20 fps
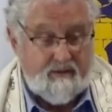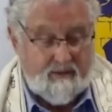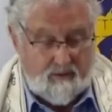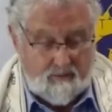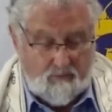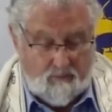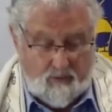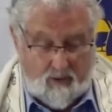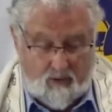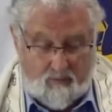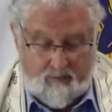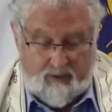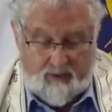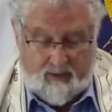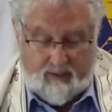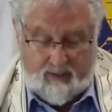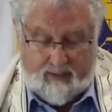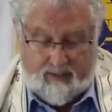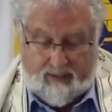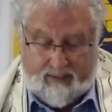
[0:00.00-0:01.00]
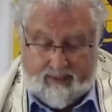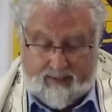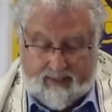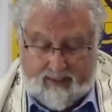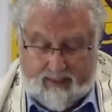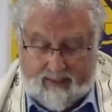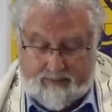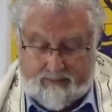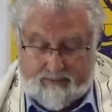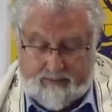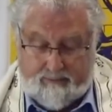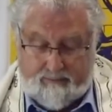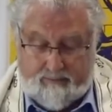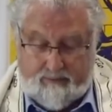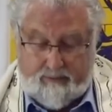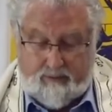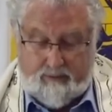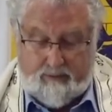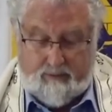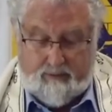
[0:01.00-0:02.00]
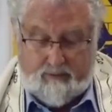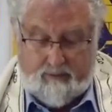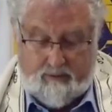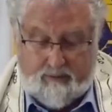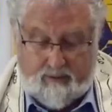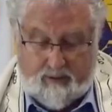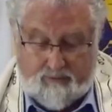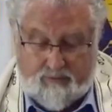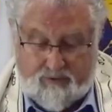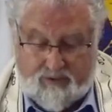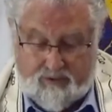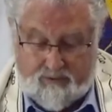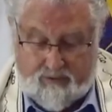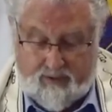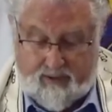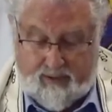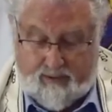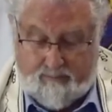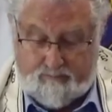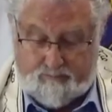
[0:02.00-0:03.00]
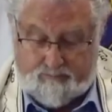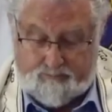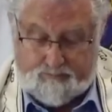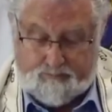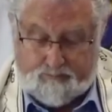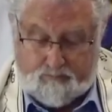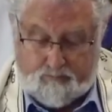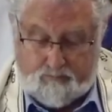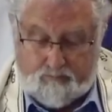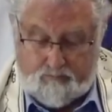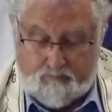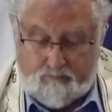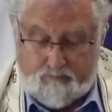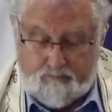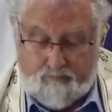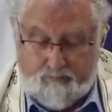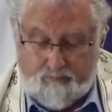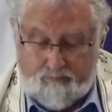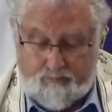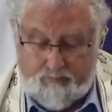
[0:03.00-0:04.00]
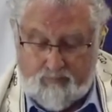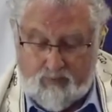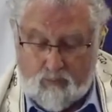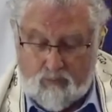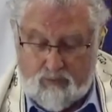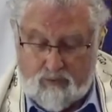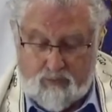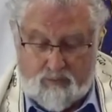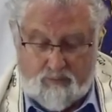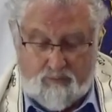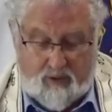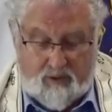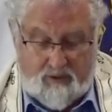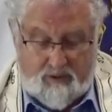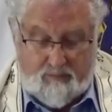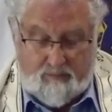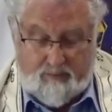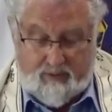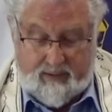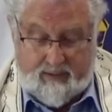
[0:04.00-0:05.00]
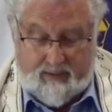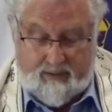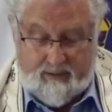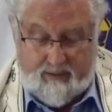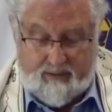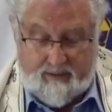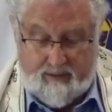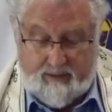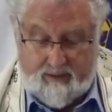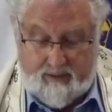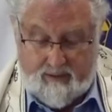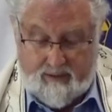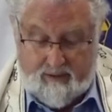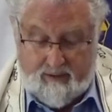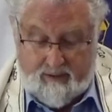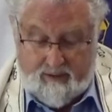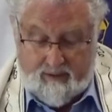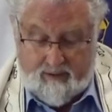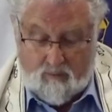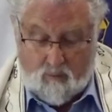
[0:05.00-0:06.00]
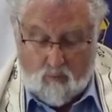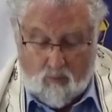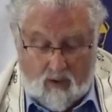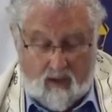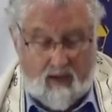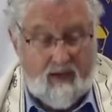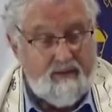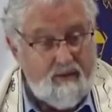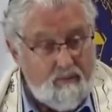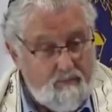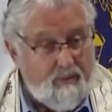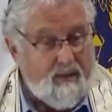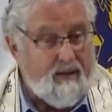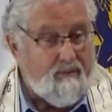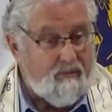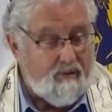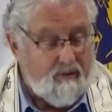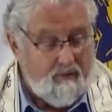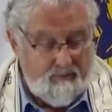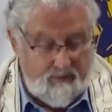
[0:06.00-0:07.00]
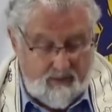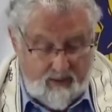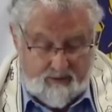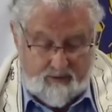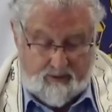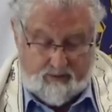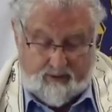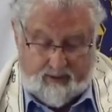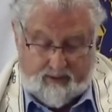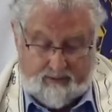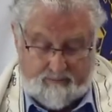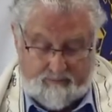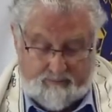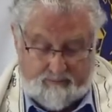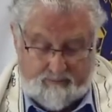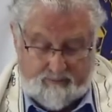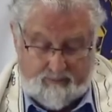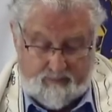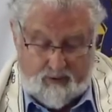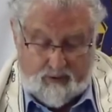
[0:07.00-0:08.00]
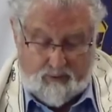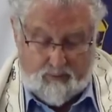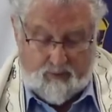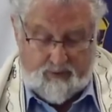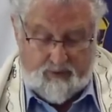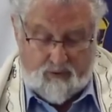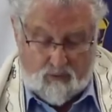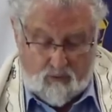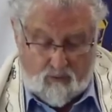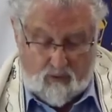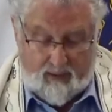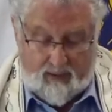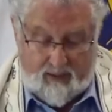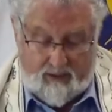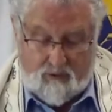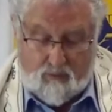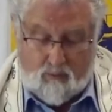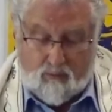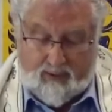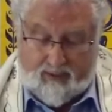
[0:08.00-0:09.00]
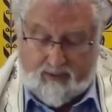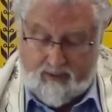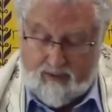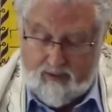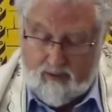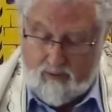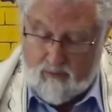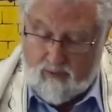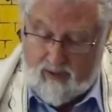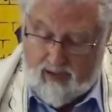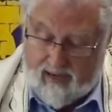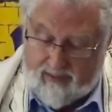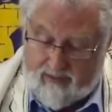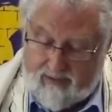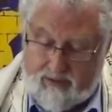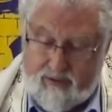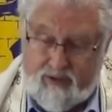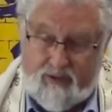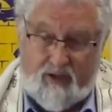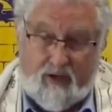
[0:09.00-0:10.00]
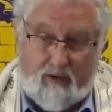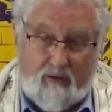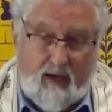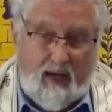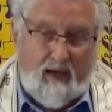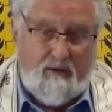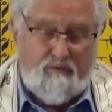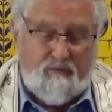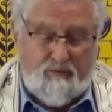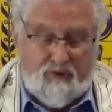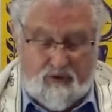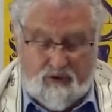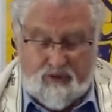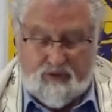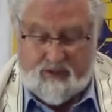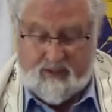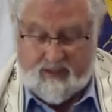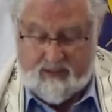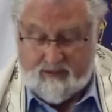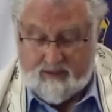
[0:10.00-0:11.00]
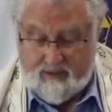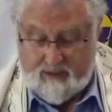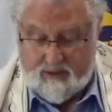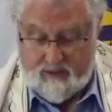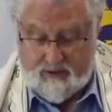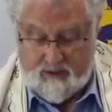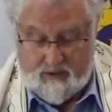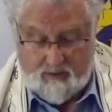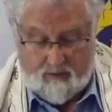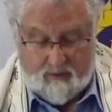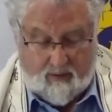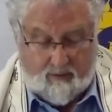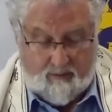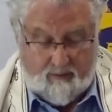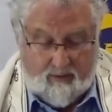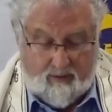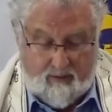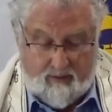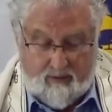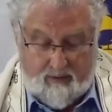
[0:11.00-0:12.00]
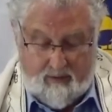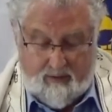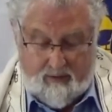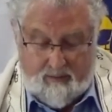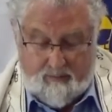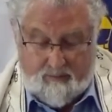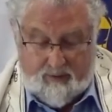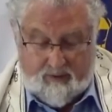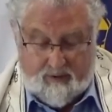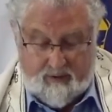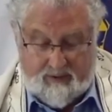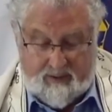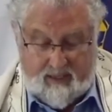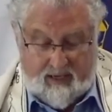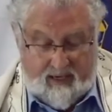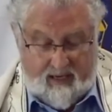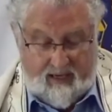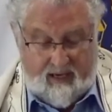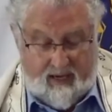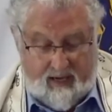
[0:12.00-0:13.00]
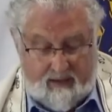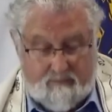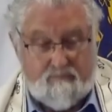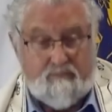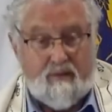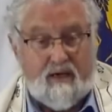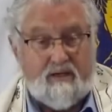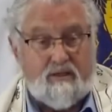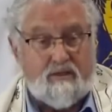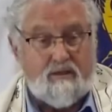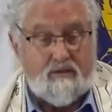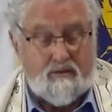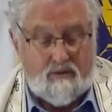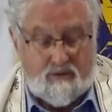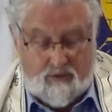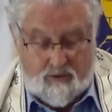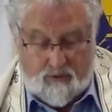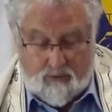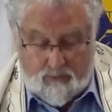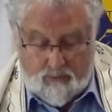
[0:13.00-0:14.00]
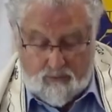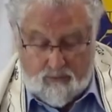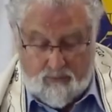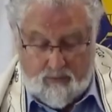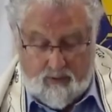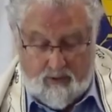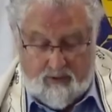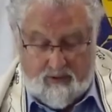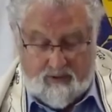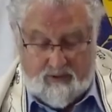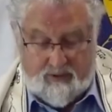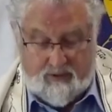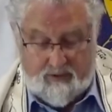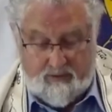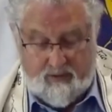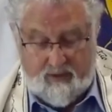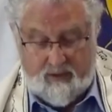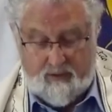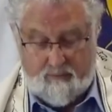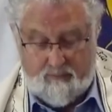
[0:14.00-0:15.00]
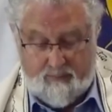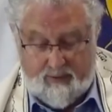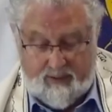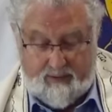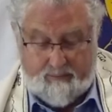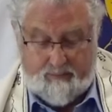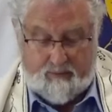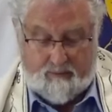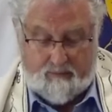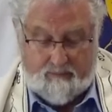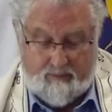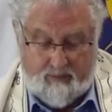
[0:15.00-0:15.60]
to the Roman legate of Syria, which was possibly why the people of Nazareth, as we saw last week, reacted so adversely to Yeshua, because he had mentioned 2 Syrian people